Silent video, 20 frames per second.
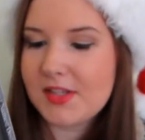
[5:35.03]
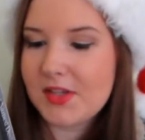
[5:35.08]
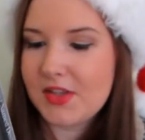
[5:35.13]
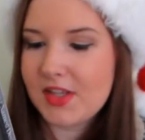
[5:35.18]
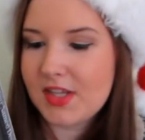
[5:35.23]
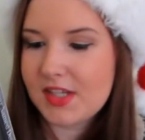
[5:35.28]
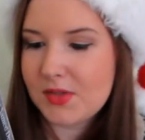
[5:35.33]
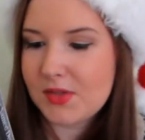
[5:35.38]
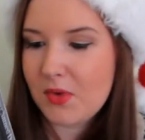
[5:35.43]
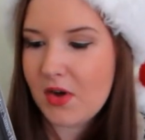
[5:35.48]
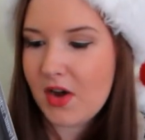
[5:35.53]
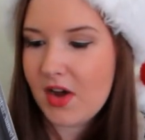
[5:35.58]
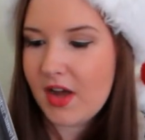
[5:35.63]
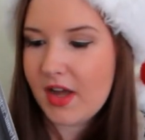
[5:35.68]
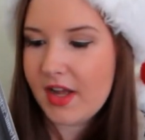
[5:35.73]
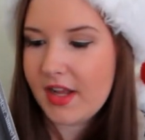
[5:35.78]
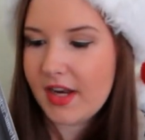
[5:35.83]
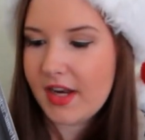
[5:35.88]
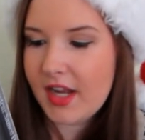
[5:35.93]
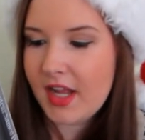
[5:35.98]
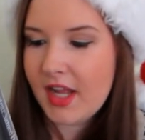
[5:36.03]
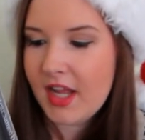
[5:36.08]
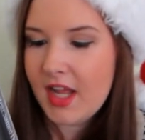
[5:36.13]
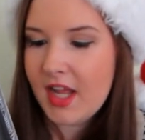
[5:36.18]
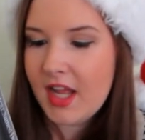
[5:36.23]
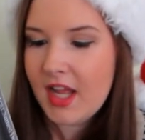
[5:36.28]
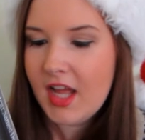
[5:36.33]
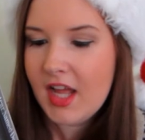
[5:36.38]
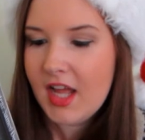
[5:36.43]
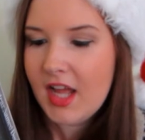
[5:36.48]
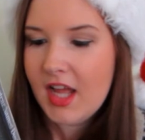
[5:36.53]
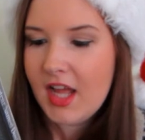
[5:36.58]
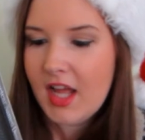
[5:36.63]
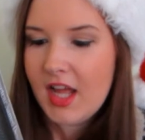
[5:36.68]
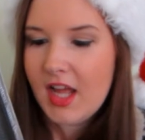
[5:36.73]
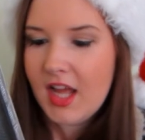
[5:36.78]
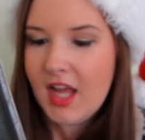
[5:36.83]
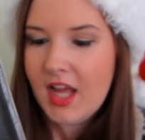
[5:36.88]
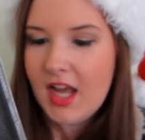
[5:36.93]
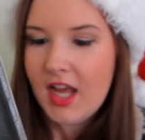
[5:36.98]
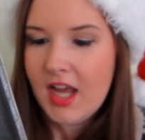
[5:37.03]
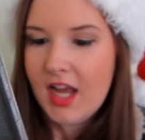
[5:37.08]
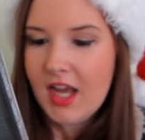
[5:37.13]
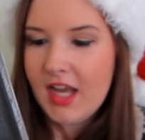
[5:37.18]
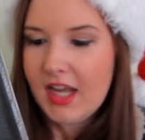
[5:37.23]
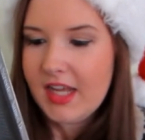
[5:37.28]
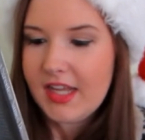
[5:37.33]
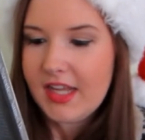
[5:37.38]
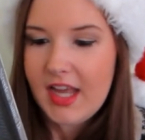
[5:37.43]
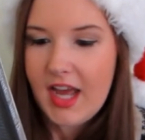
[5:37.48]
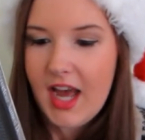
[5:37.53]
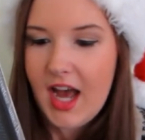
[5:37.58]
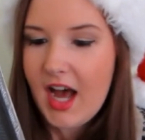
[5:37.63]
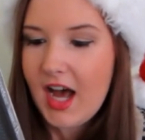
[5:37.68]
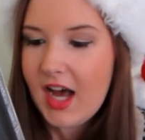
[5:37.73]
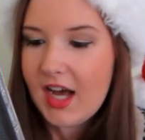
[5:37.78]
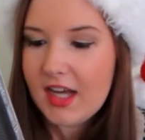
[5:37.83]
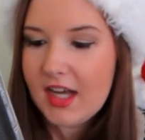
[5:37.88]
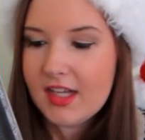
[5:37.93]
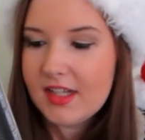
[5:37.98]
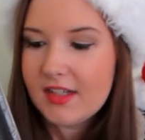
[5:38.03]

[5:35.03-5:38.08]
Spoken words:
with this one. Yeah.